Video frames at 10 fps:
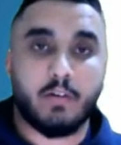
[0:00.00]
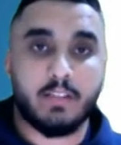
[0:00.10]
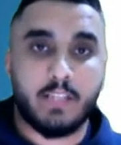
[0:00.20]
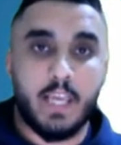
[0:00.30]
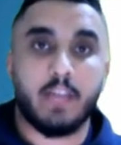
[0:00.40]

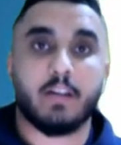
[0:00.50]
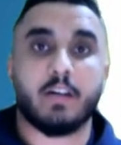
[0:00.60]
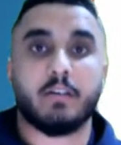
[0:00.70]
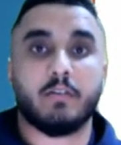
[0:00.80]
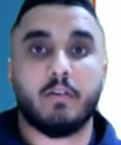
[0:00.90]

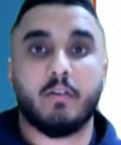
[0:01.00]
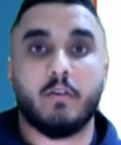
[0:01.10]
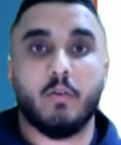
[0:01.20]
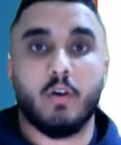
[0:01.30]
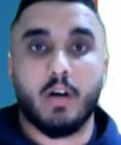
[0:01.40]
container
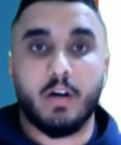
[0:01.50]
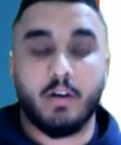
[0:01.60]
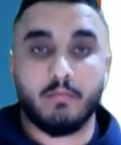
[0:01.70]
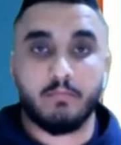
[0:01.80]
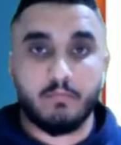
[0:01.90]

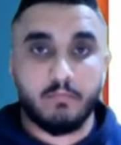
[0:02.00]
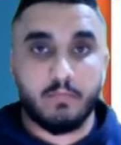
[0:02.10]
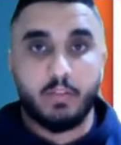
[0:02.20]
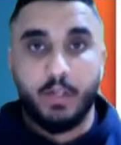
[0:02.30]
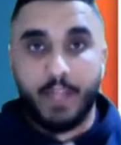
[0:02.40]
or
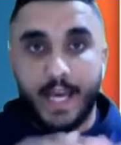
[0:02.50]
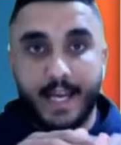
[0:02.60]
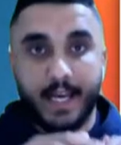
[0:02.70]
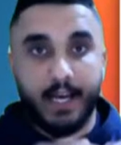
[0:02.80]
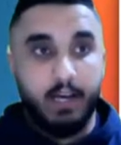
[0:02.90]

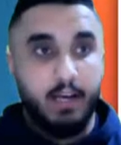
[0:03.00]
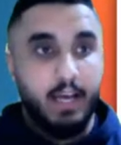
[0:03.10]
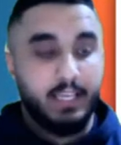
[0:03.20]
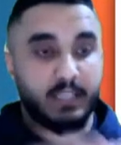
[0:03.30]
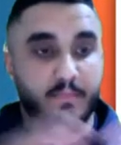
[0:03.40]
that
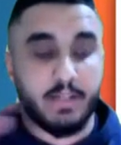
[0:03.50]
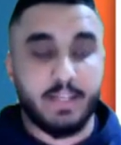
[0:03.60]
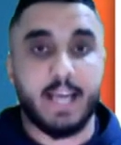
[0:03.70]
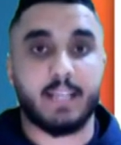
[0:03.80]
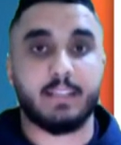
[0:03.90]
I guess
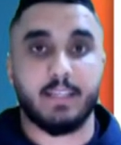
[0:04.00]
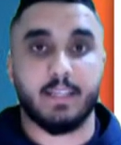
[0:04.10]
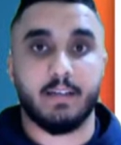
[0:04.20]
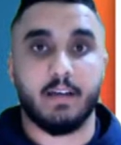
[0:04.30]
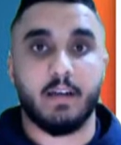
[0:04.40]

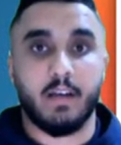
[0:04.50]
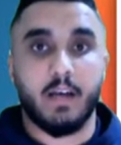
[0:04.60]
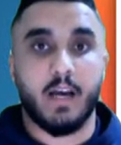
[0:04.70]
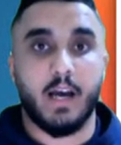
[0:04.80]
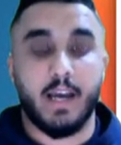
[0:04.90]
protected
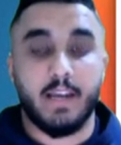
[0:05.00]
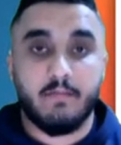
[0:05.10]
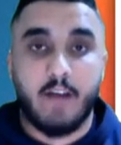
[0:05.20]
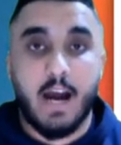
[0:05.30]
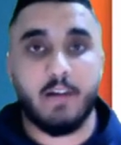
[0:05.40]

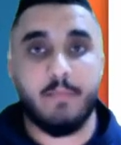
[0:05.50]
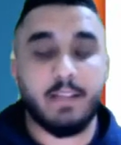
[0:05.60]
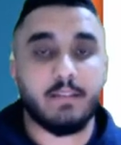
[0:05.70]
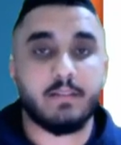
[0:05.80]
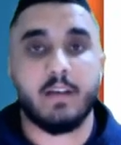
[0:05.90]

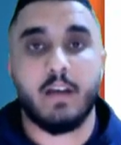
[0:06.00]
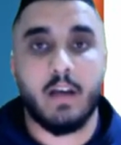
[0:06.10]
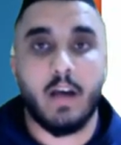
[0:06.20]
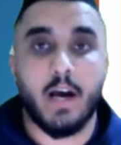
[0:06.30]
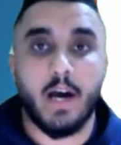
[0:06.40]
environment
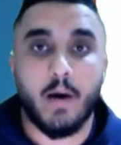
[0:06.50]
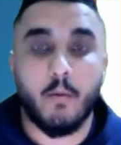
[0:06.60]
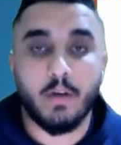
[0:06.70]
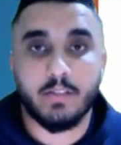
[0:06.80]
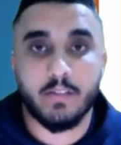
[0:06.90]

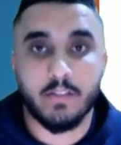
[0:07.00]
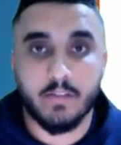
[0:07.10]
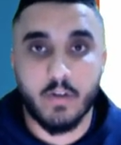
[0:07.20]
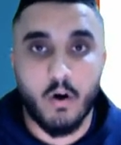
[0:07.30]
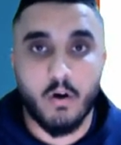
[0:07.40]
what to
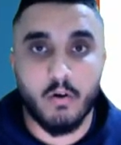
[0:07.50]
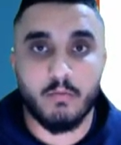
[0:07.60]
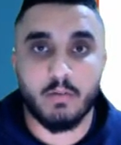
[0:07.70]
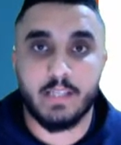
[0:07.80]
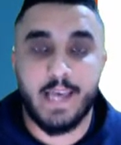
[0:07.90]
install,
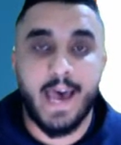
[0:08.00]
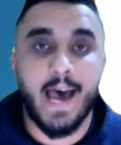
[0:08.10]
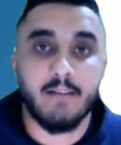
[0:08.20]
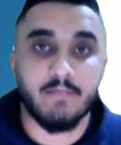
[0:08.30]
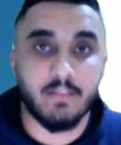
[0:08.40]
what to
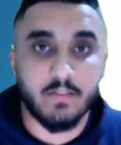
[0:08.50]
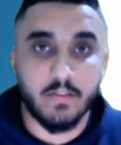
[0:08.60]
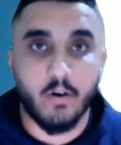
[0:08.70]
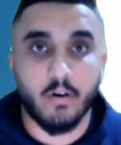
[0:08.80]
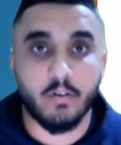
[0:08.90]
have
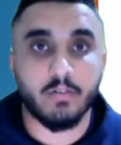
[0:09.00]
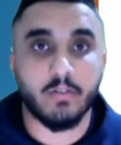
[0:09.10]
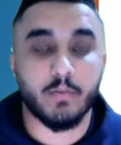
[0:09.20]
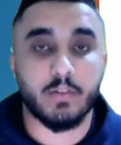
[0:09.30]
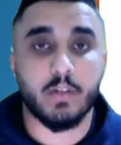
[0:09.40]

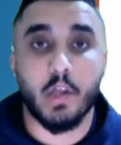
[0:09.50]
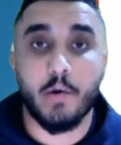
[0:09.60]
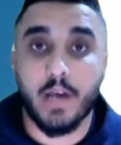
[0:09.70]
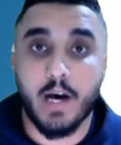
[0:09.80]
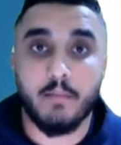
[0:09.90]
installed, what to
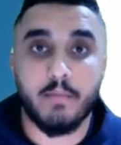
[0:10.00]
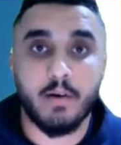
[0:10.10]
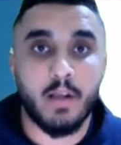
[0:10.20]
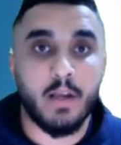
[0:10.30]
load up,